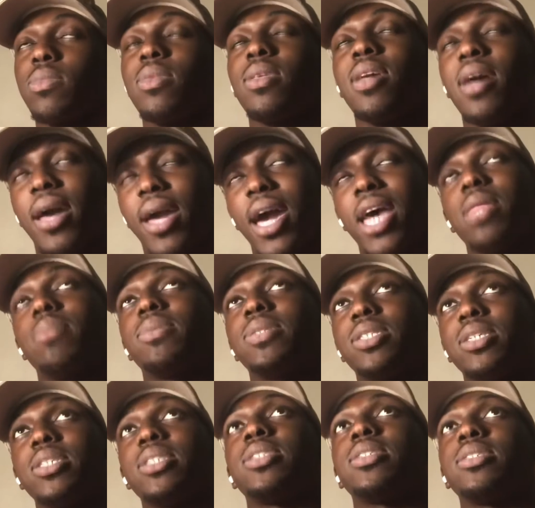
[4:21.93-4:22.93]
I got the
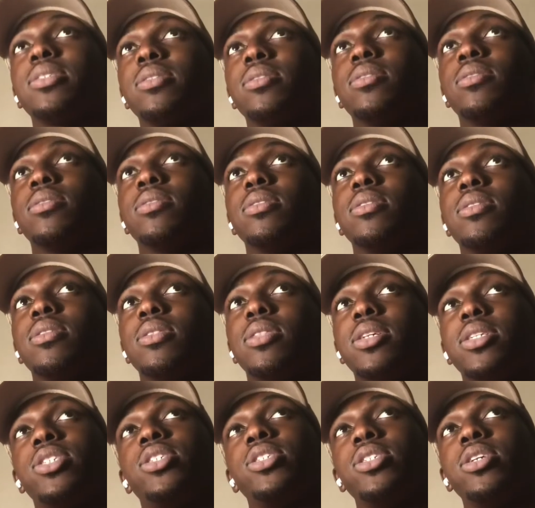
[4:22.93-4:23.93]
position
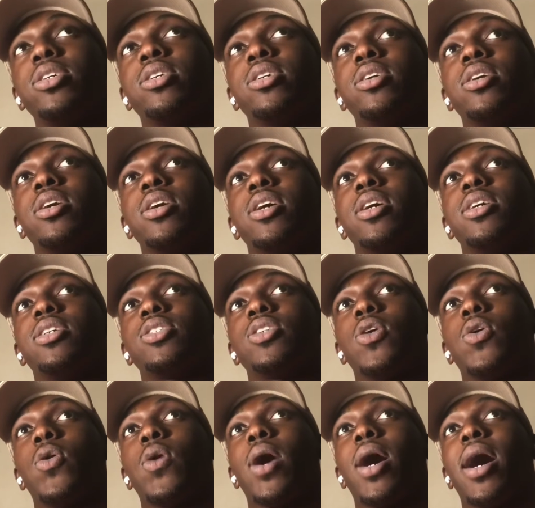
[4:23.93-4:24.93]
this year.
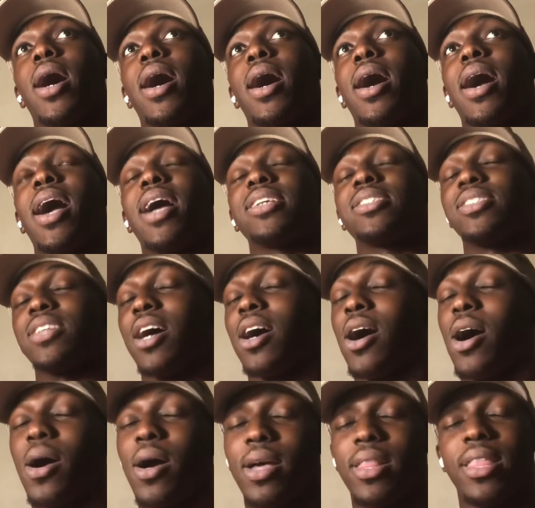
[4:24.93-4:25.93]
So I
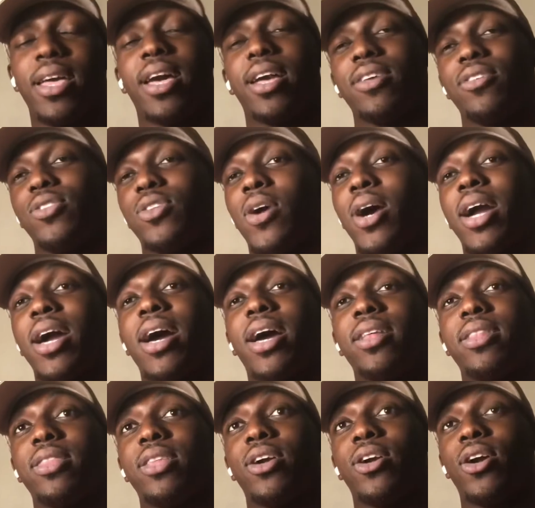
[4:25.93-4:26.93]

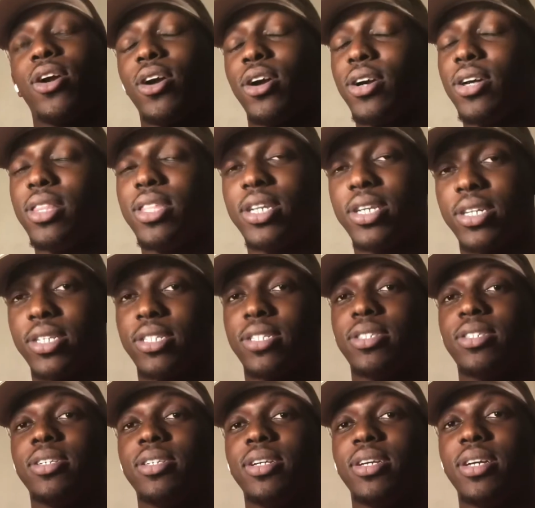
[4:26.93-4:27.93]
got there earlier
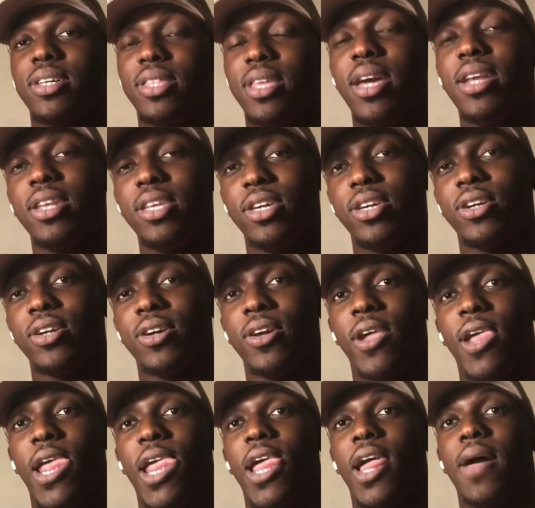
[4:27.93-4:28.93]
than a year,
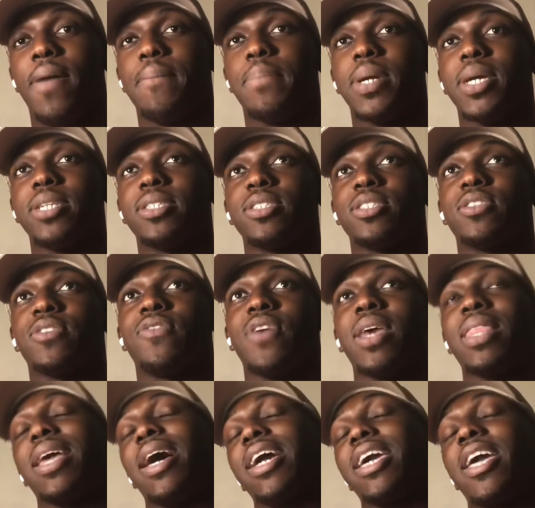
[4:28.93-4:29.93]
but it's just the fact
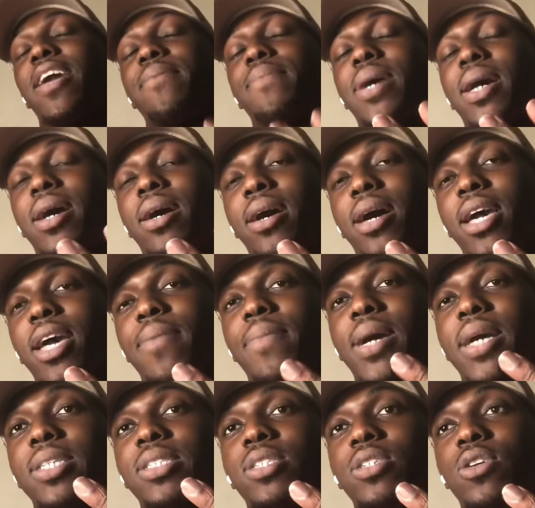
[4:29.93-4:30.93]
that I gave
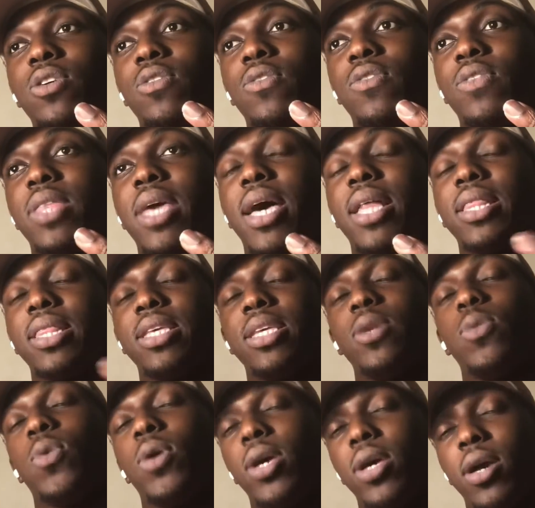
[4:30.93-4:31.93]
myself that
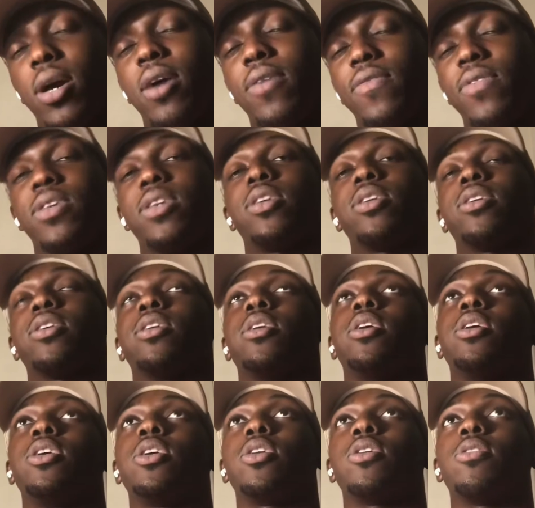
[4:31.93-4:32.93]
leeway of a year,
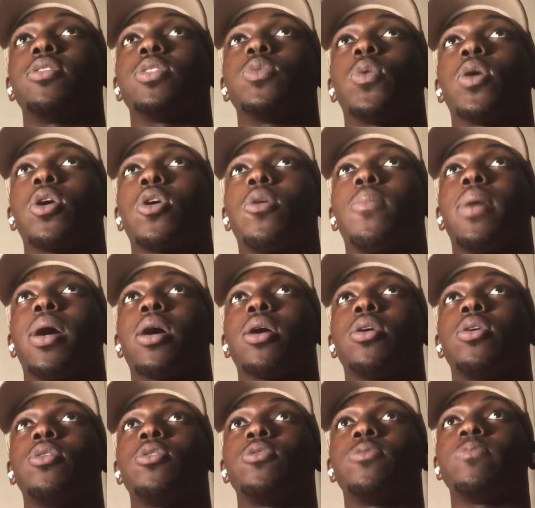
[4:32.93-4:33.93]
to work on my
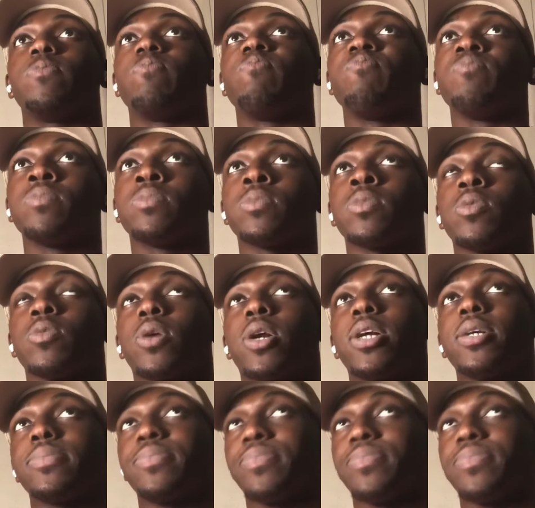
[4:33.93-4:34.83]
goal, right?